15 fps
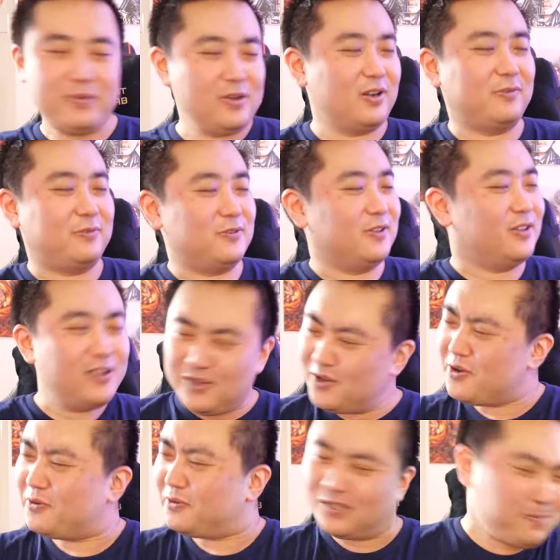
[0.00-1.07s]
beautiful
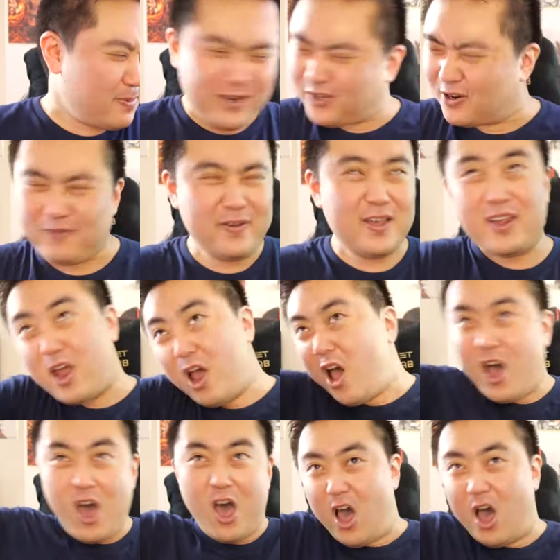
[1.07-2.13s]
new special
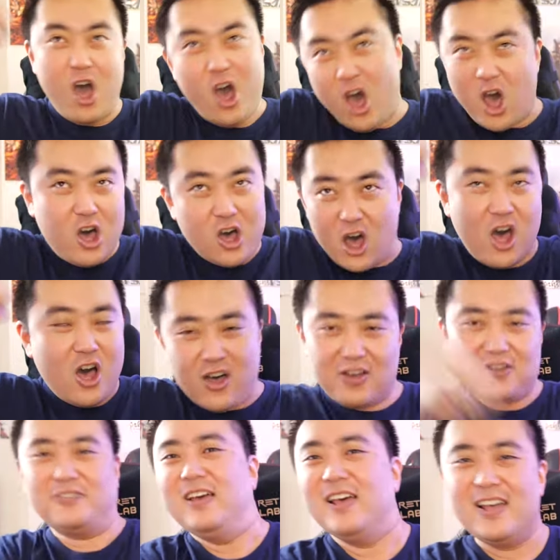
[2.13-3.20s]

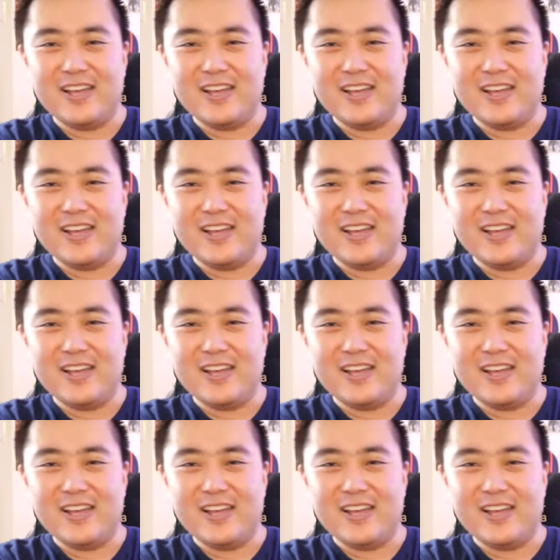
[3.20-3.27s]
video!